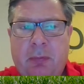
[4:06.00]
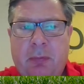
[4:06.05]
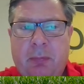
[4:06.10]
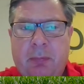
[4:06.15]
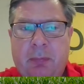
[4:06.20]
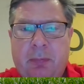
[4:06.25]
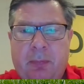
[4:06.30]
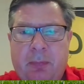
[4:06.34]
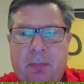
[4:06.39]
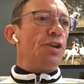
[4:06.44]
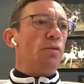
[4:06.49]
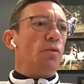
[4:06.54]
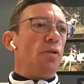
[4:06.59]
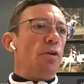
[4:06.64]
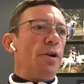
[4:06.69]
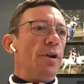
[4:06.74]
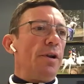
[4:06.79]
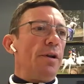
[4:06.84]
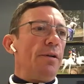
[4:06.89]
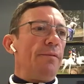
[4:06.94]
No, she
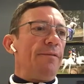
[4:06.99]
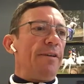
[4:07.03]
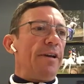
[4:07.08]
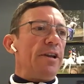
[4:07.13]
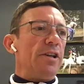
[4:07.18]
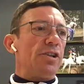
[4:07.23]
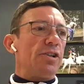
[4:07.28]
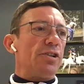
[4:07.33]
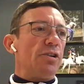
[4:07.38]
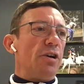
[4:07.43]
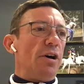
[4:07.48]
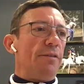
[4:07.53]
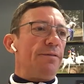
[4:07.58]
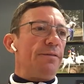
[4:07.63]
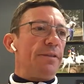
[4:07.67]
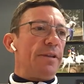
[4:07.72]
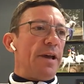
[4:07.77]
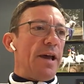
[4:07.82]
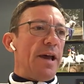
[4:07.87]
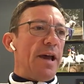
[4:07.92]
won on very
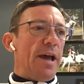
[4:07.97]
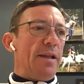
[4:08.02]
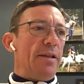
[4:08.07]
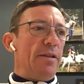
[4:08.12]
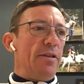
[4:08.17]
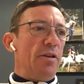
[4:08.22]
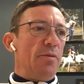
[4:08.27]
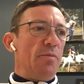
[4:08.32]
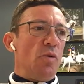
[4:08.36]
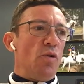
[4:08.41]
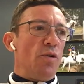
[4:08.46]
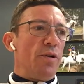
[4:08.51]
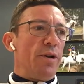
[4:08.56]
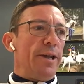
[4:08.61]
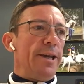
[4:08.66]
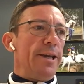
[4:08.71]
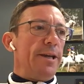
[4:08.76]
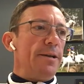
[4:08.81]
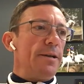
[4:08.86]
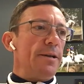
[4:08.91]
soft in the
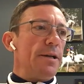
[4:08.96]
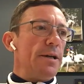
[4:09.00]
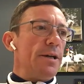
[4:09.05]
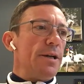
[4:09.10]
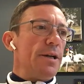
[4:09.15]
morning.